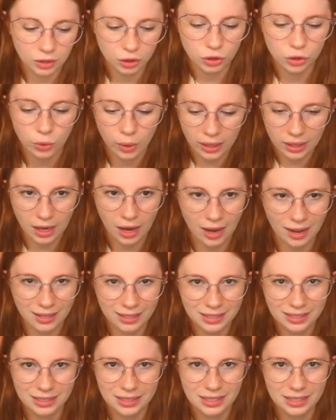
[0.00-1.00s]

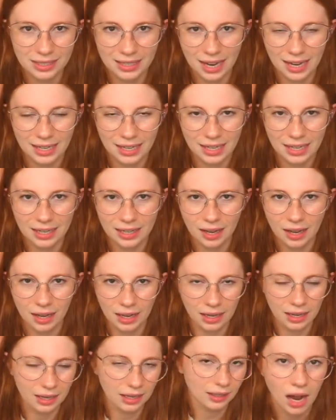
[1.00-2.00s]
Joy-Cons getting
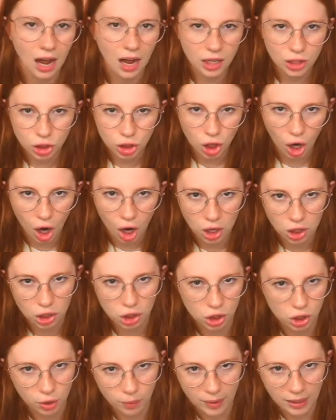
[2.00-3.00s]

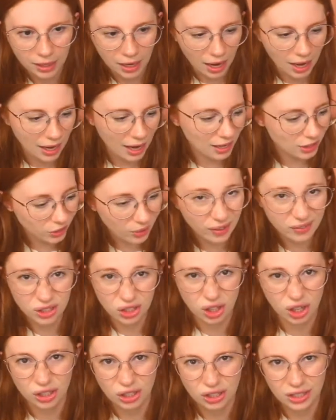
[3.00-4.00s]
uncharged or whatnot. I do have to
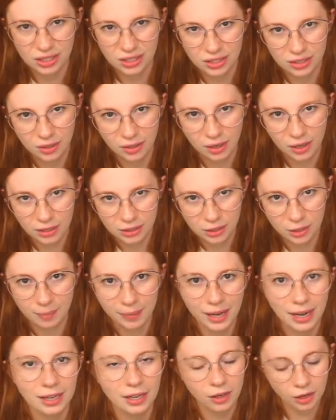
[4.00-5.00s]
charge this also,
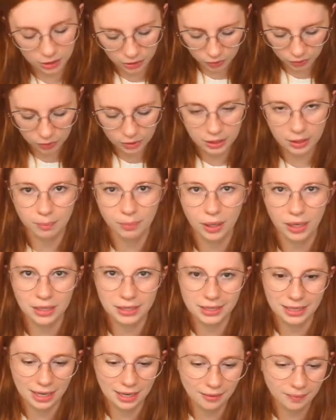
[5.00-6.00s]
but I can also use it
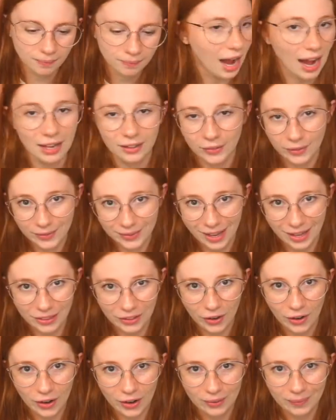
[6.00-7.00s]
plugged in. I learned that
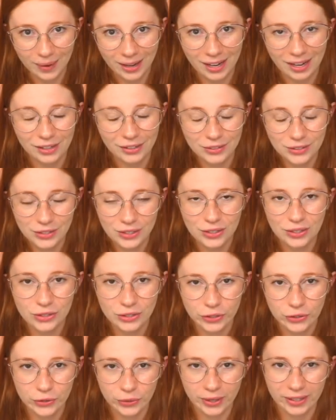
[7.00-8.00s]
the hard way. I used to use
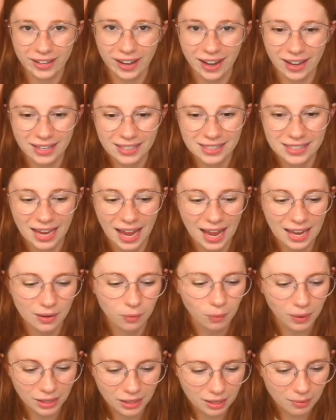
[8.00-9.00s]
the Joy-Cons and
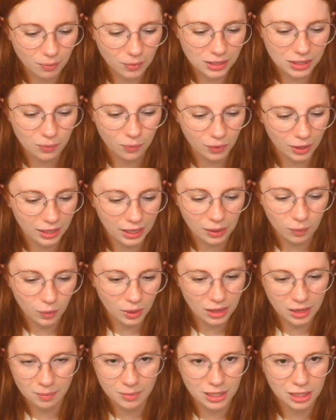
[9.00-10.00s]
one of them wasn't working. One
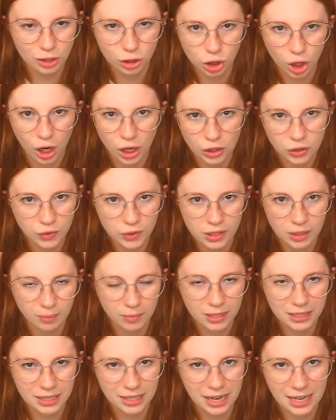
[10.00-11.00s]
of them didn't charge for some reason.